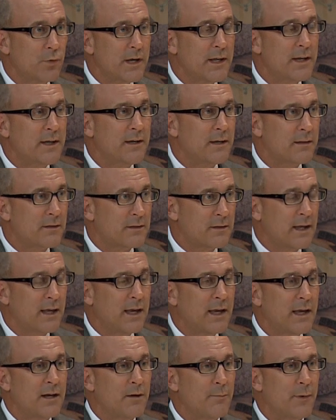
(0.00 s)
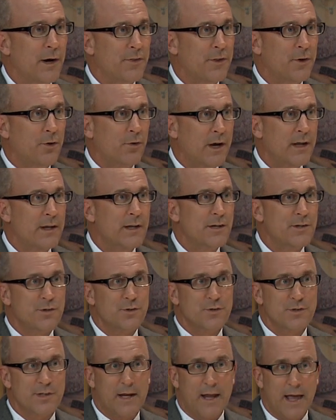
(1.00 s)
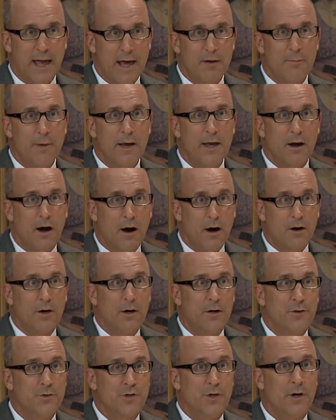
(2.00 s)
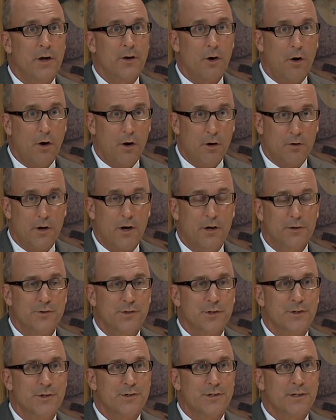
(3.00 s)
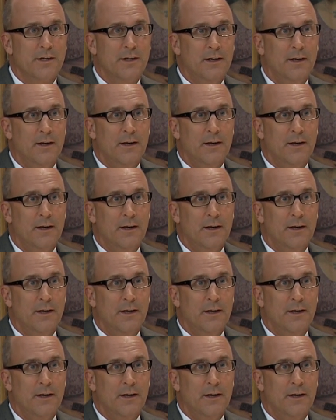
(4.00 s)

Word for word: reading, and thinking about the great issues that animate our culture and all cultures,